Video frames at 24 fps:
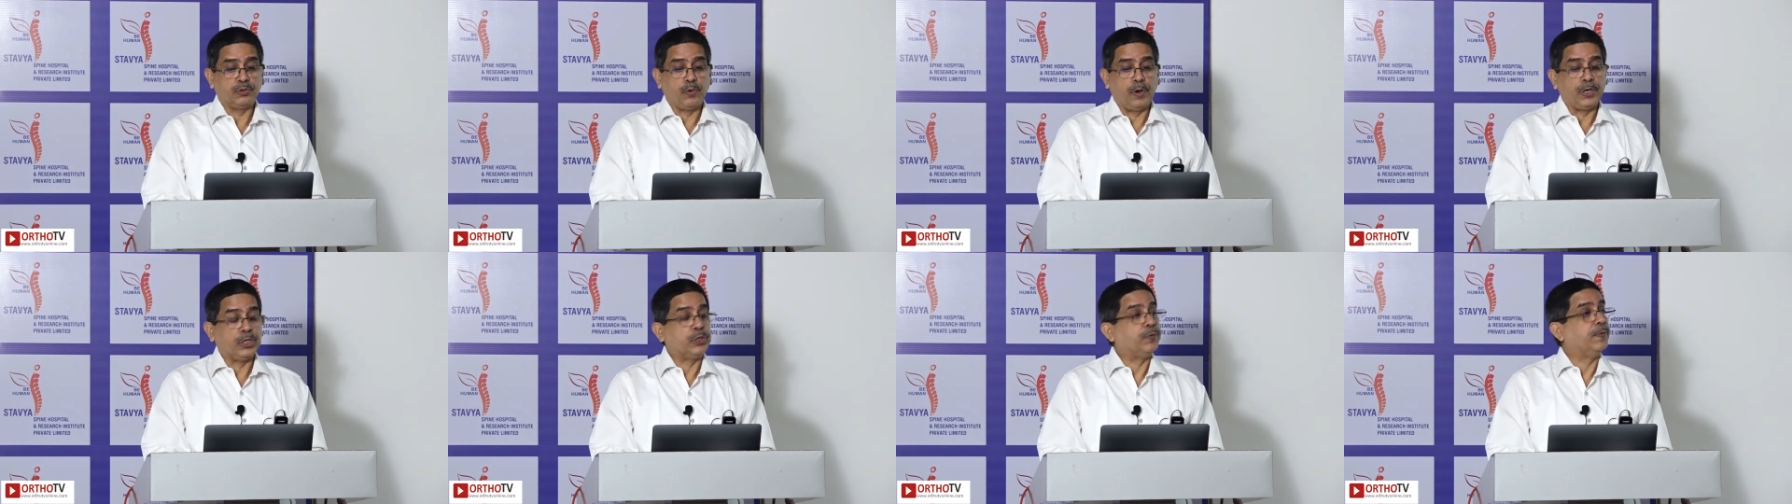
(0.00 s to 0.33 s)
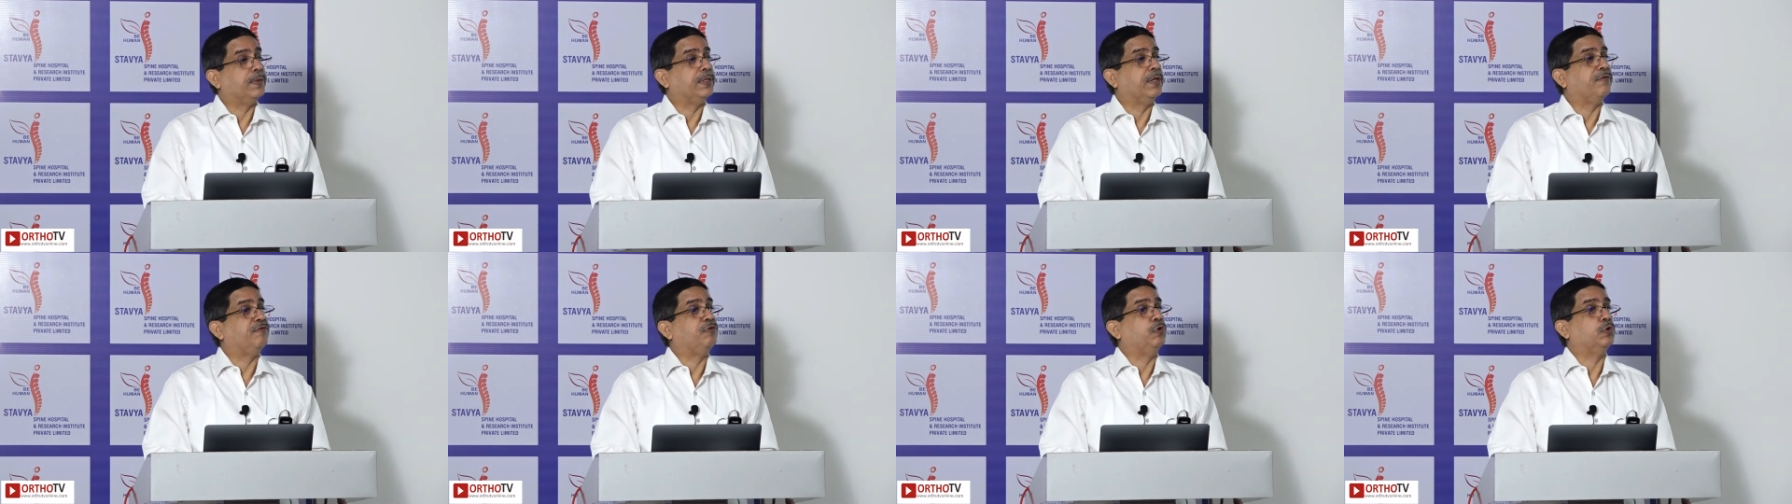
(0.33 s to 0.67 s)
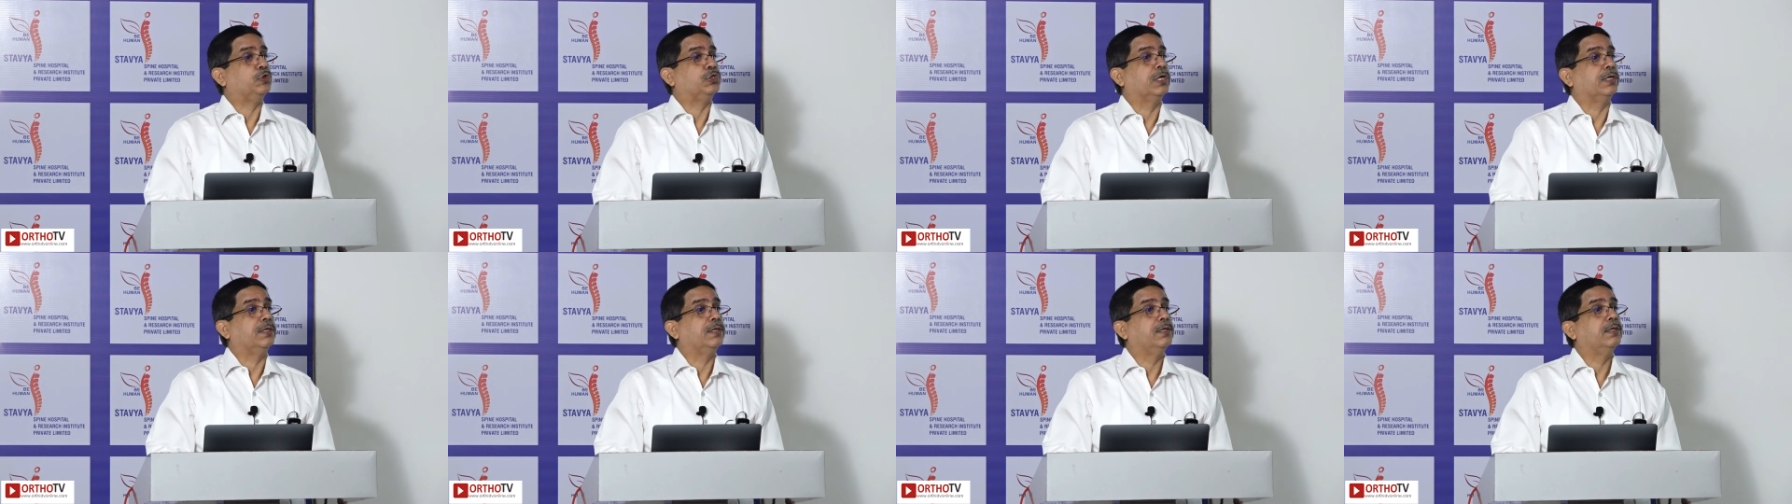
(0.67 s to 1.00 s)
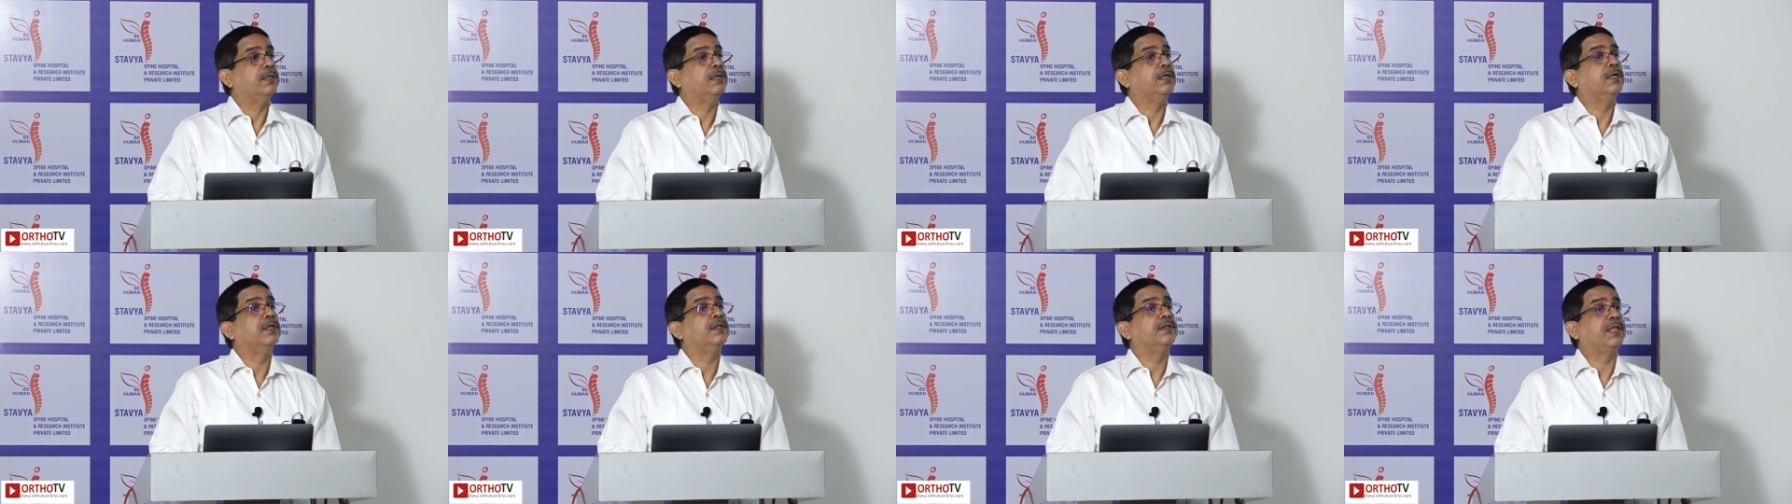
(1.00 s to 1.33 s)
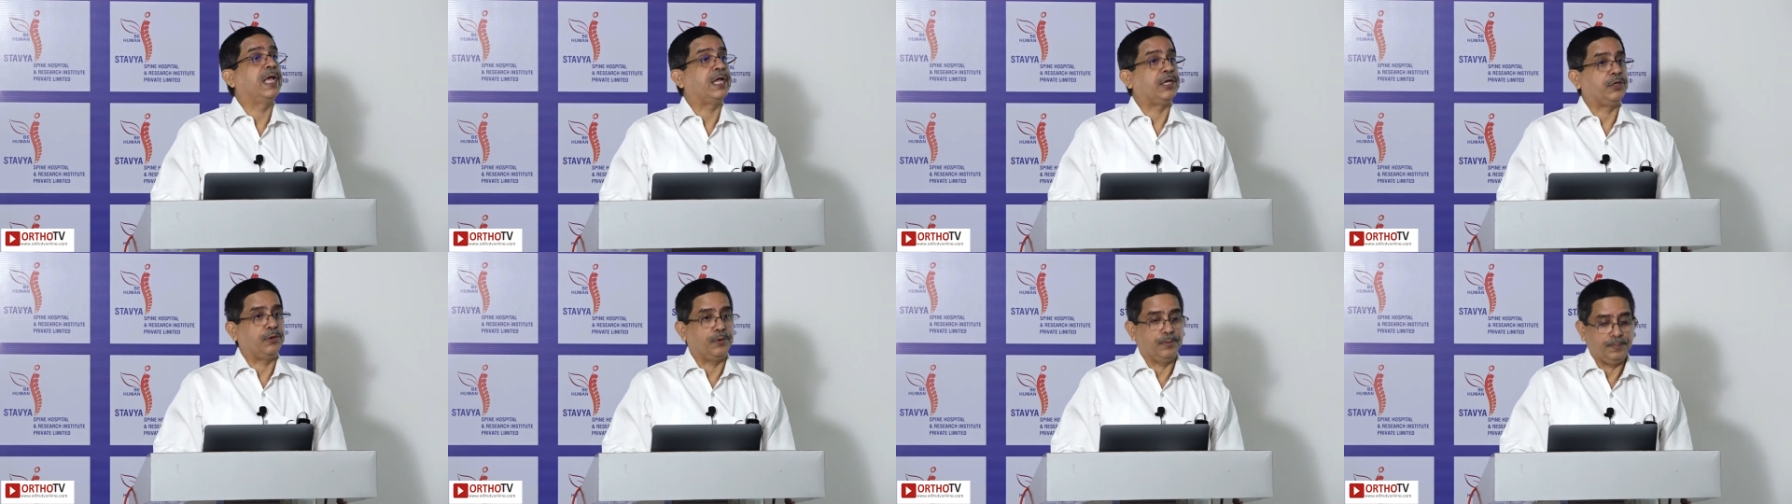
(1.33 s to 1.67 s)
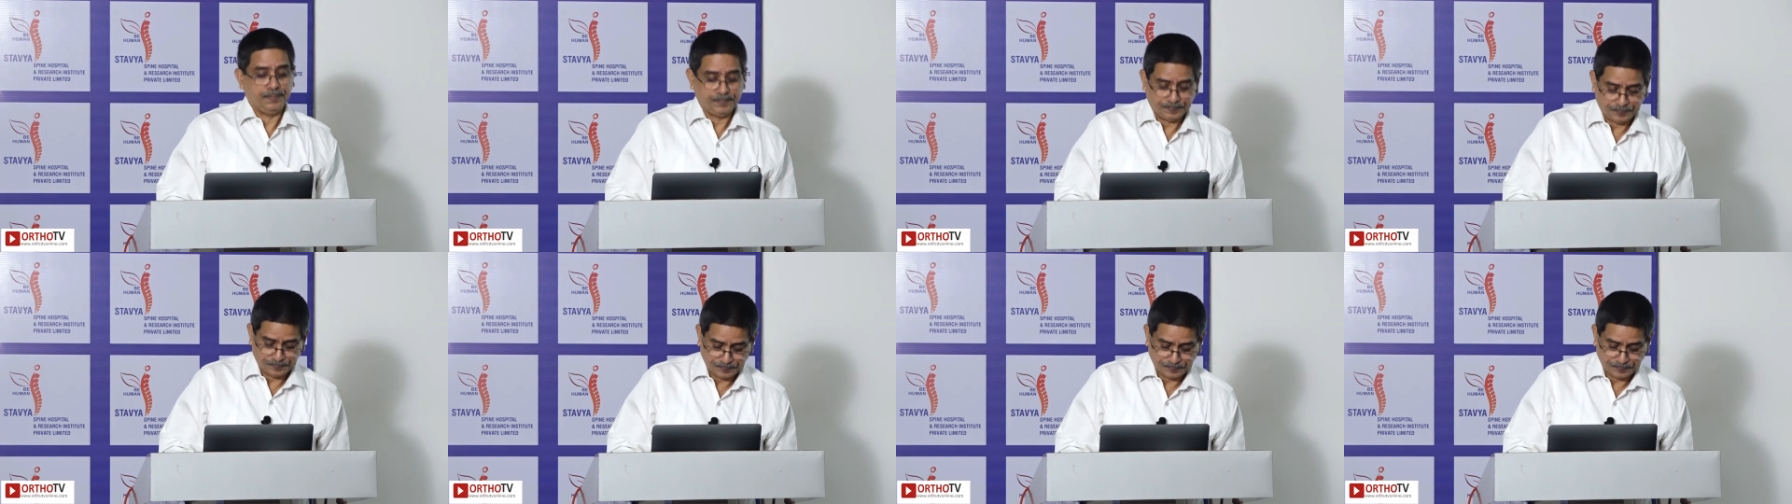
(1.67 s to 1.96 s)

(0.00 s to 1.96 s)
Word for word: is going to be the future. Thank you.